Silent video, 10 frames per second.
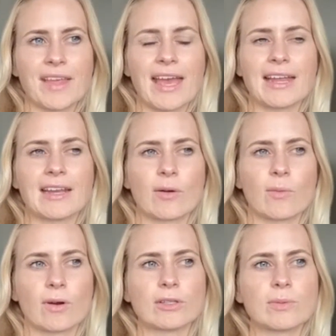And in a
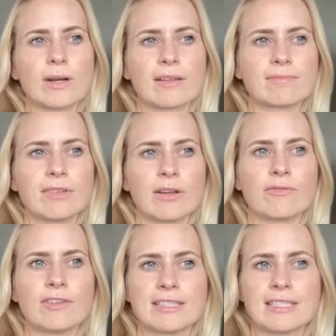world where,
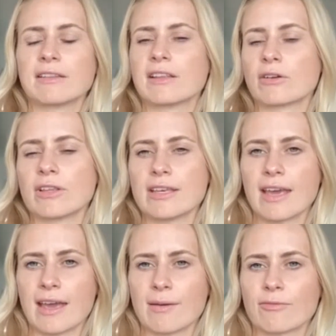VC literally
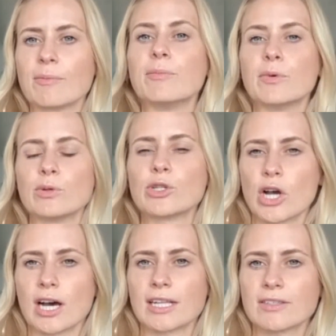came from
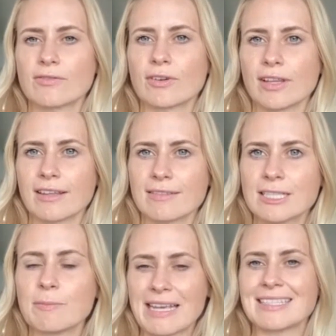moonshots for like
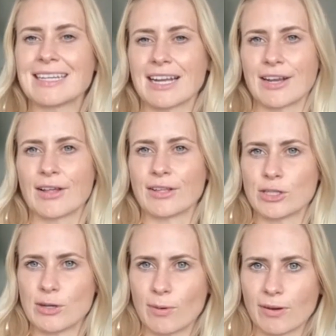space
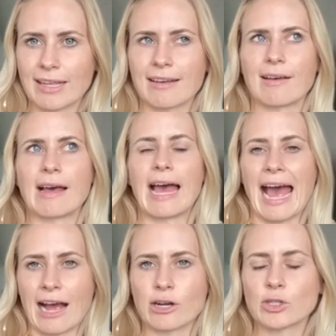technology, where like
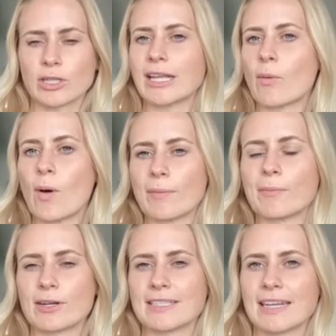actually like
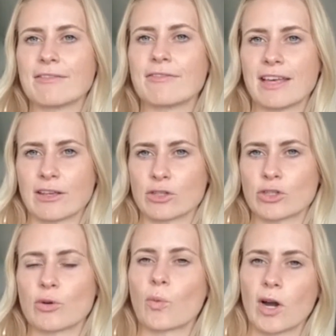1% of things
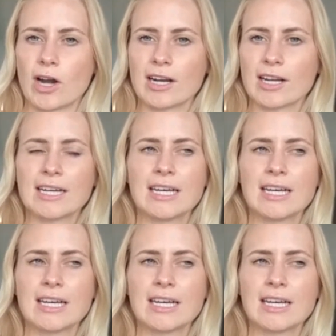should work.